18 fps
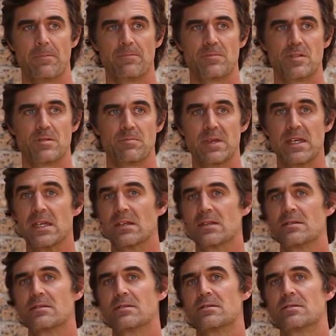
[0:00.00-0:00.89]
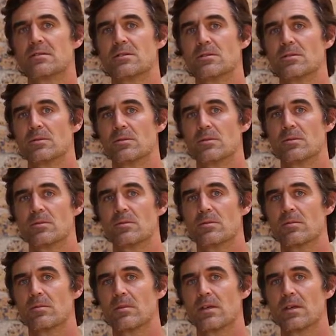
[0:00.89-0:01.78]
speaks to
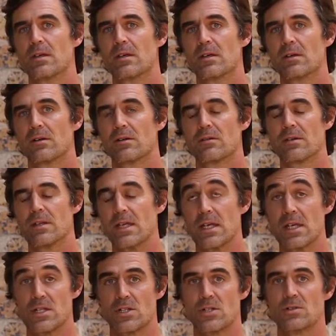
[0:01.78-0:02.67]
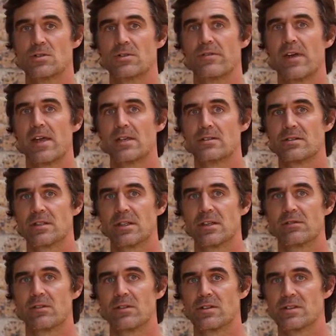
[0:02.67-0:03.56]
the issues
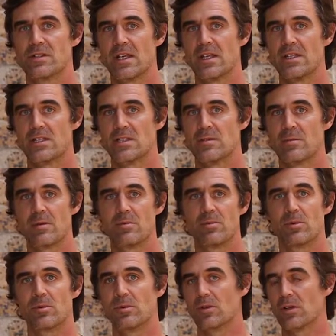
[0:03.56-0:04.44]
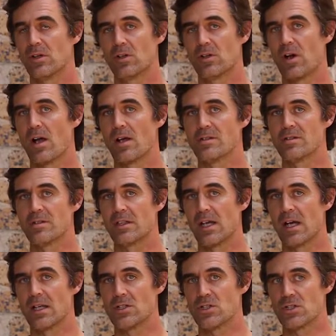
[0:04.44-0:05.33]
facing First Nations people across the
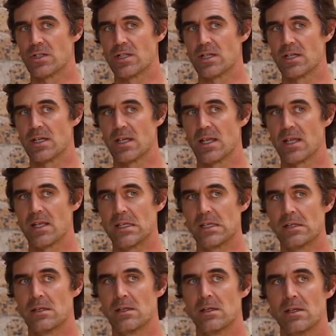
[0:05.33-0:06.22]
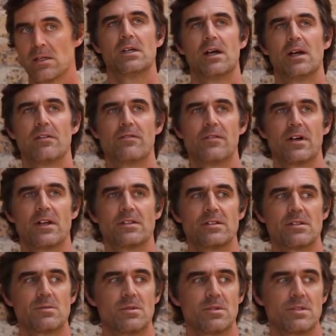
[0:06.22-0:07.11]
country, and I
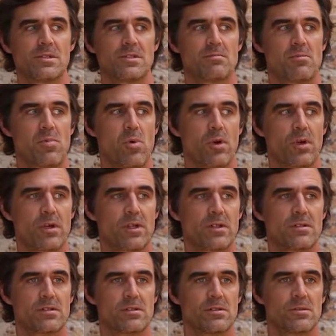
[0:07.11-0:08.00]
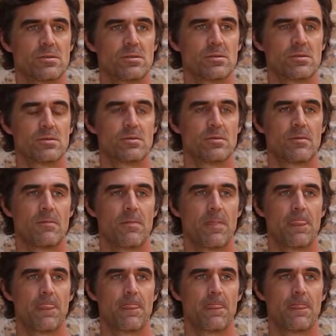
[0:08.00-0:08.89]
felt it was important to
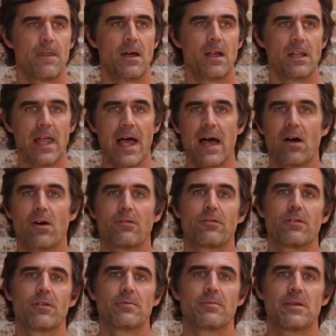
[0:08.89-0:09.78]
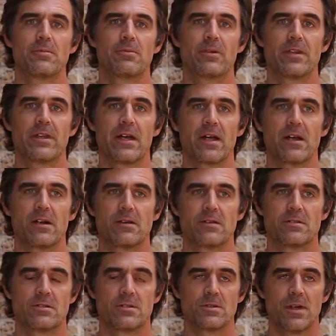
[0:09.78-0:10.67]
allow for the people there
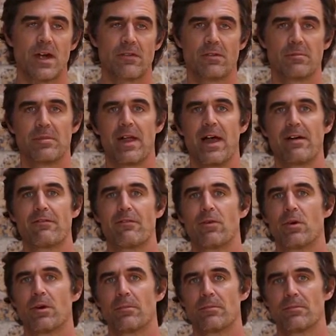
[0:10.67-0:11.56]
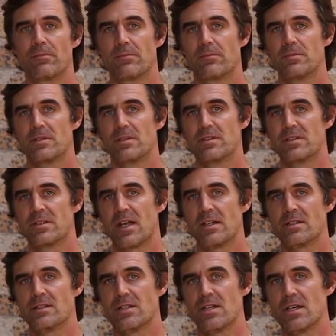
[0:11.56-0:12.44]
to have a platform to
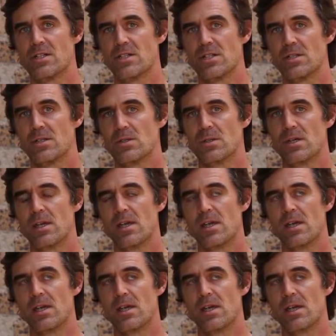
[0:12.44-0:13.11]
discuss the issue,